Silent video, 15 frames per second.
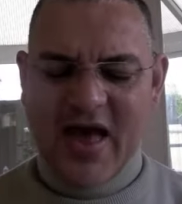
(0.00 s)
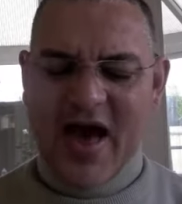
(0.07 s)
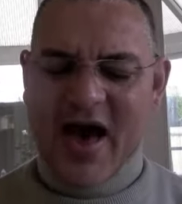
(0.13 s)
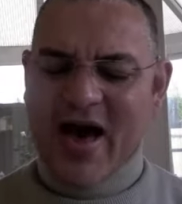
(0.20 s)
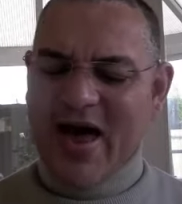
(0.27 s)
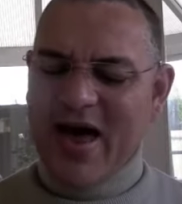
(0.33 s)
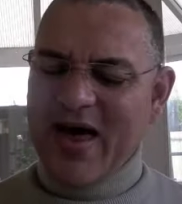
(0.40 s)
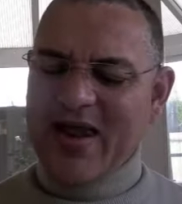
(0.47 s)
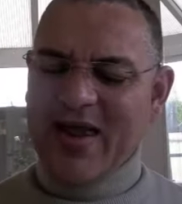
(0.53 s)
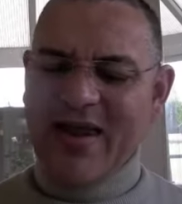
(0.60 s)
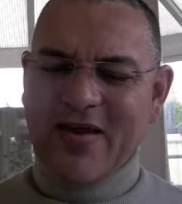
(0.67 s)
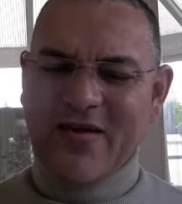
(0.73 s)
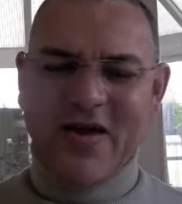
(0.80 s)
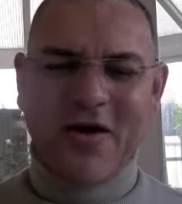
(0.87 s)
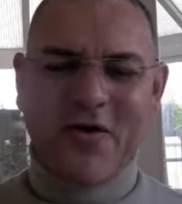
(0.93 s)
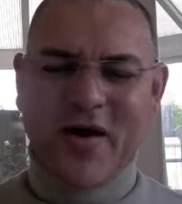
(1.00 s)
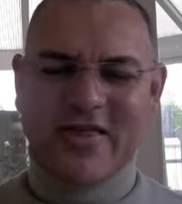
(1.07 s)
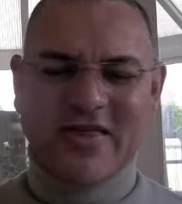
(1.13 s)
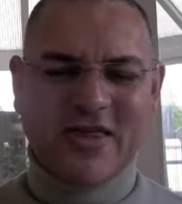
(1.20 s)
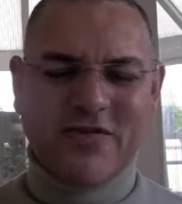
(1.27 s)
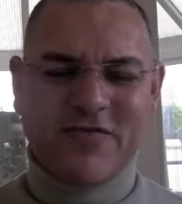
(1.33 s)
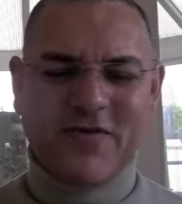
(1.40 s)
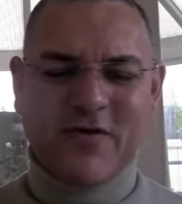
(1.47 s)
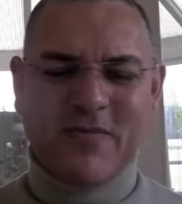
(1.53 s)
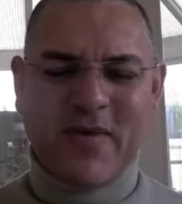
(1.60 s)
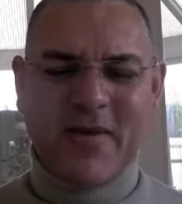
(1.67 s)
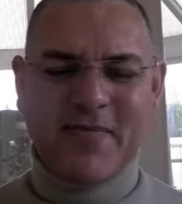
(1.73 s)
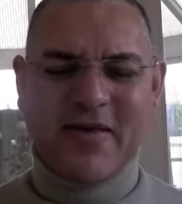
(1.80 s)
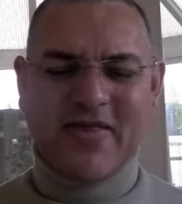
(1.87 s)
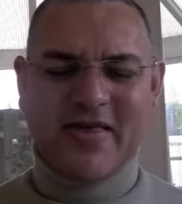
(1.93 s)
I, I, don't know, I just feel
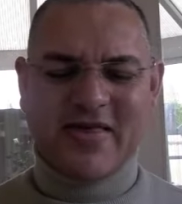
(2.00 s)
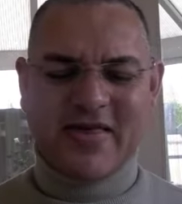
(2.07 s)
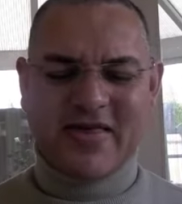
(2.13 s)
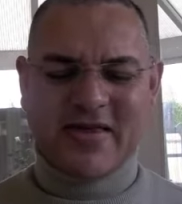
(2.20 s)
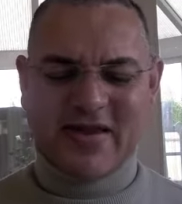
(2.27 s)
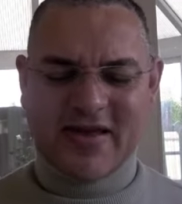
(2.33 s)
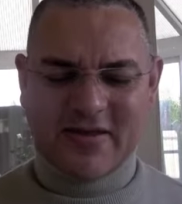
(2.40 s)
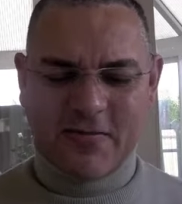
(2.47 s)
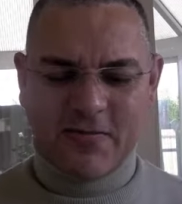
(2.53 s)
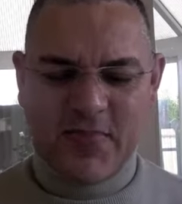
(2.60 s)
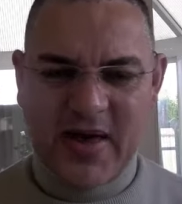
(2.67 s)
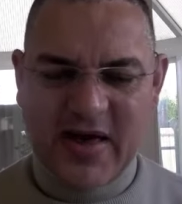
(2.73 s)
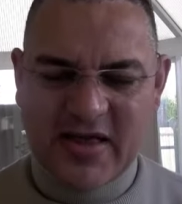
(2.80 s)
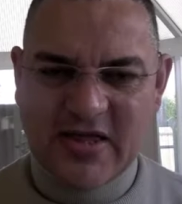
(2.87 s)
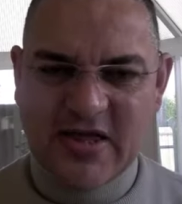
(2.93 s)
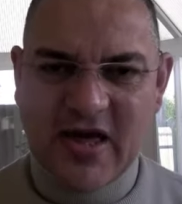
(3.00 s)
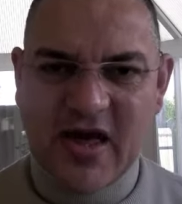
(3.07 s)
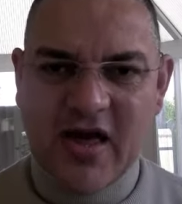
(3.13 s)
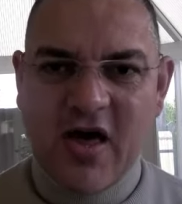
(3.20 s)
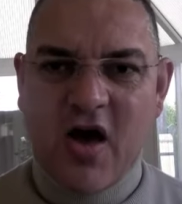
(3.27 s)
maybe this is another picture